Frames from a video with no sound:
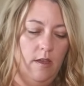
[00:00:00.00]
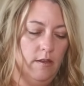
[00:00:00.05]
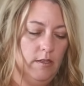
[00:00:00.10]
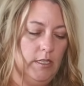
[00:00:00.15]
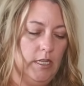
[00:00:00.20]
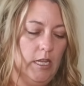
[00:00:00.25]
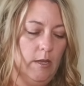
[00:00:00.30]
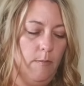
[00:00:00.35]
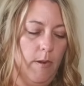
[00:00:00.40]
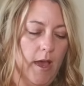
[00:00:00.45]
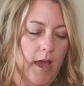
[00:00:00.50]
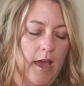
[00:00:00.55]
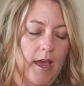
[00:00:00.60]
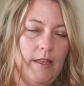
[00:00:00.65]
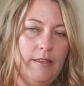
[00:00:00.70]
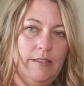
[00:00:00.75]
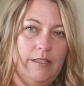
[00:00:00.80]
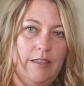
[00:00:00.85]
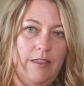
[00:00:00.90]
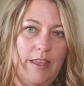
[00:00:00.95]

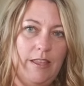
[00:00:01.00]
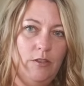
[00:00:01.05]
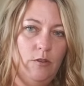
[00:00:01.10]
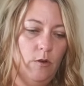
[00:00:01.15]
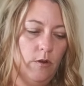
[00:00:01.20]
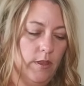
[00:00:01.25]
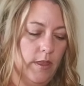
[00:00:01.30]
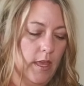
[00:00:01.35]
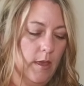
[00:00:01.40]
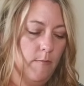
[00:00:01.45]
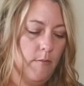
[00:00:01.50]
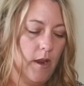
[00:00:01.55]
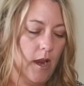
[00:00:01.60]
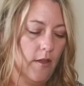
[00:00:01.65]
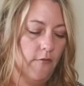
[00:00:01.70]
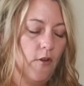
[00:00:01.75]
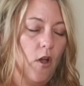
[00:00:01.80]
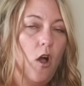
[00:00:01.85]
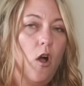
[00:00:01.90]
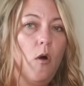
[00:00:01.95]
teapots and that sort of thing, but
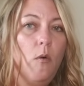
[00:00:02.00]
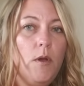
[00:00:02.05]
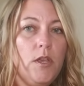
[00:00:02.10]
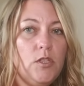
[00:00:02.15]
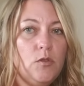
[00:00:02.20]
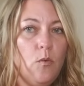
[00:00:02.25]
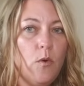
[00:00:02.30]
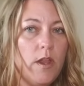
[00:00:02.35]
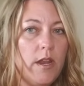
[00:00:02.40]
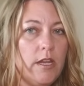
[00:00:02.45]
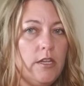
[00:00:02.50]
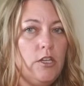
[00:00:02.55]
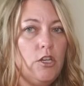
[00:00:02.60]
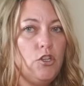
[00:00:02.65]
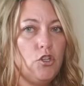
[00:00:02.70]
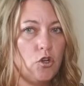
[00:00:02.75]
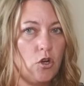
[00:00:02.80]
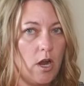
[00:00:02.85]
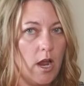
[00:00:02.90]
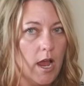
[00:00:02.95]
I've always wanted to
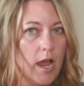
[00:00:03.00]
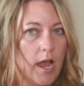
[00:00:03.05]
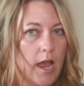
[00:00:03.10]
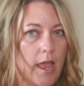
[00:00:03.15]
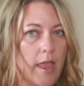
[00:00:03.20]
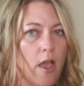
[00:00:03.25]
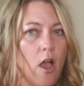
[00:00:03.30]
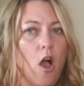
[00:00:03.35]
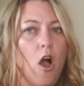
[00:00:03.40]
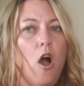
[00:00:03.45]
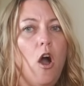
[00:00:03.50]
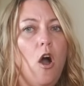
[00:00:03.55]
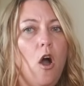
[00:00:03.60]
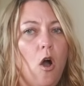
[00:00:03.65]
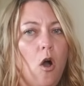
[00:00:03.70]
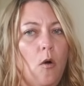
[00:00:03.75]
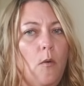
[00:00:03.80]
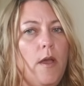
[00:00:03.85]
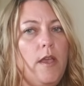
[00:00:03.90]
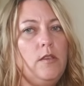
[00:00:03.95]
try
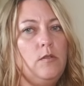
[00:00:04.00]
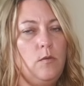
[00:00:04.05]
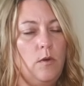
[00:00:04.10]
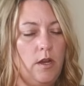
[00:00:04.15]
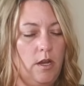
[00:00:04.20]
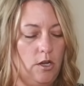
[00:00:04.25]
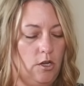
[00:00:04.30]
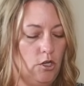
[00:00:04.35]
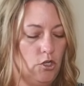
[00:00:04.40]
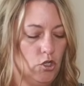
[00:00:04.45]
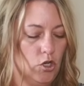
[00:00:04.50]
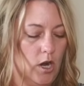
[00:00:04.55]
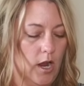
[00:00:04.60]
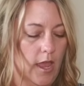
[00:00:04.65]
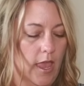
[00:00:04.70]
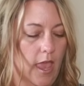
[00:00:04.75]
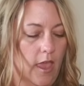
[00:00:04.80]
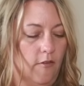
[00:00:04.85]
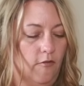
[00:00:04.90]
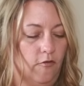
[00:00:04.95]

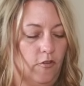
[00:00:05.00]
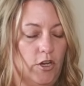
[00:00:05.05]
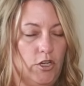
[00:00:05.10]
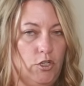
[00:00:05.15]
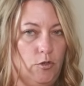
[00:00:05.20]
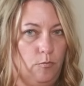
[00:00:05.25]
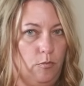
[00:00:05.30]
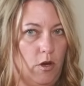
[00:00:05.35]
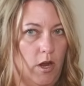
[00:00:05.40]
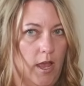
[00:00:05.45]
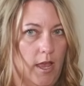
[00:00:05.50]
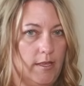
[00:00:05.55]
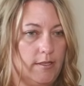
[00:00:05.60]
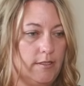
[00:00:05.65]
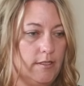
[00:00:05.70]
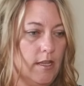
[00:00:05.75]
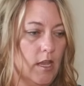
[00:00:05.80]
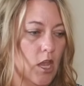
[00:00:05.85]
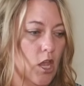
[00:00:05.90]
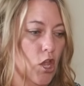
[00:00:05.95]
a French
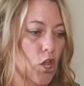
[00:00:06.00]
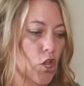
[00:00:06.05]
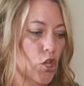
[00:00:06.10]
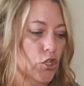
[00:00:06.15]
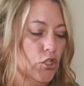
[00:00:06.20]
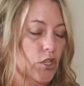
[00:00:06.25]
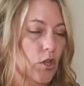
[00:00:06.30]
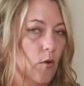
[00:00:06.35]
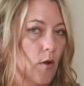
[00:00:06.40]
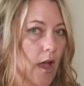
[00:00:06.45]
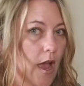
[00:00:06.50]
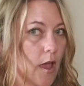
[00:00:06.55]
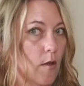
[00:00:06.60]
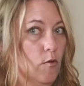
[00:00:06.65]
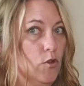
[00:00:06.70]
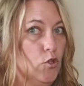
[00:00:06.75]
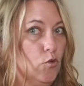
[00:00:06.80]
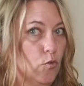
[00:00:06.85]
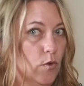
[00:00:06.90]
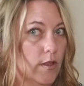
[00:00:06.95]
press. So I
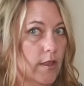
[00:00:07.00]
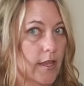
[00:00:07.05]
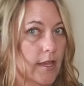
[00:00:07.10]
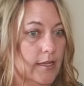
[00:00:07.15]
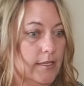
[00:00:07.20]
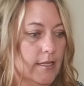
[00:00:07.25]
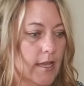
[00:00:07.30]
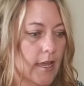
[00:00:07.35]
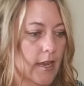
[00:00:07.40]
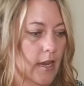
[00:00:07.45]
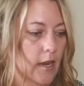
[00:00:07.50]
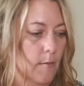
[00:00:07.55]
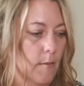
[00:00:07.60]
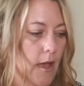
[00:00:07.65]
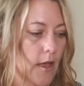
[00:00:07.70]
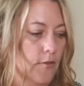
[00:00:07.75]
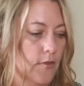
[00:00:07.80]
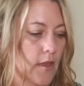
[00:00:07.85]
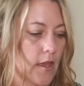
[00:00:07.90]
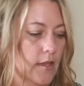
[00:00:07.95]
was really excited
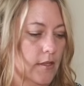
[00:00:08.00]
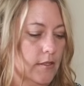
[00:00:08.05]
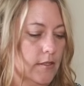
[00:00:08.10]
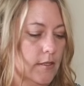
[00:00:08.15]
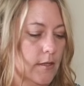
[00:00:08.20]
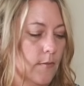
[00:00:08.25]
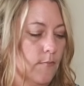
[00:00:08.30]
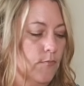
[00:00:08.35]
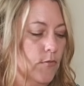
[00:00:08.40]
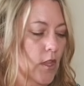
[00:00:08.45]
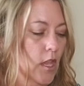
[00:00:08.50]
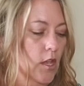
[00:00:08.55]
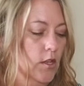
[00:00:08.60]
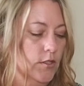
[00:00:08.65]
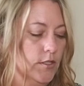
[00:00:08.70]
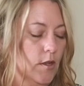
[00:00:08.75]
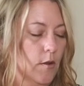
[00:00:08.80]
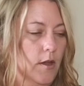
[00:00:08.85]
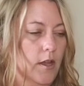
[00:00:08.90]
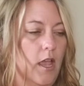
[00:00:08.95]
about this.
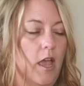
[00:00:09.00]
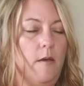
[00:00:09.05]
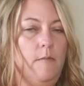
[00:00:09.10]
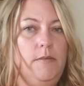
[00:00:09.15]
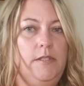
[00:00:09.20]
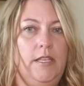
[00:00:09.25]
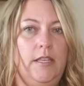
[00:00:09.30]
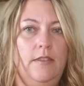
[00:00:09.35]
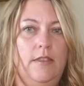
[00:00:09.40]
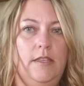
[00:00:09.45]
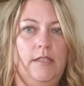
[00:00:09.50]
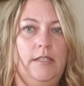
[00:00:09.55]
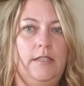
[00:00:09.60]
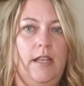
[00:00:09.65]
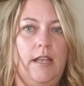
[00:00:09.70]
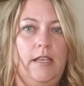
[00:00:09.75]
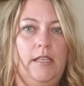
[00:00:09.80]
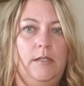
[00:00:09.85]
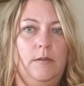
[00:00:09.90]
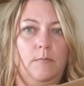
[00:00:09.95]
So it comes in this
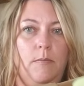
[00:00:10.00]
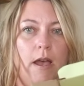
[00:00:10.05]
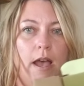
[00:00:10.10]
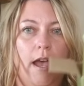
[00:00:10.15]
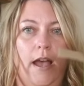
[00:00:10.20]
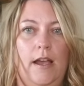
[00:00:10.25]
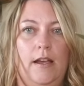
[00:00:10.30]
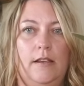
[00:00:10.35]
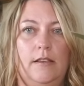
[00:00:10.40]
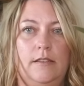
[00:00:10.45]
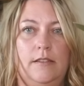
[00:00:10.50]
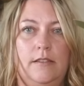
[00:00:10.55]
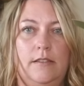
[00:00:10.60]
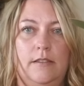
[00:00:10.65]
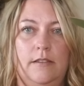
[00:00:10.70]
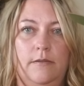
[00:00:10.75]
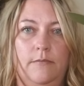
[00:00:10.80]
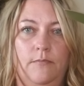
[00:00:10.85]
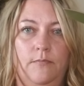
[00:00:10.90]
nice box.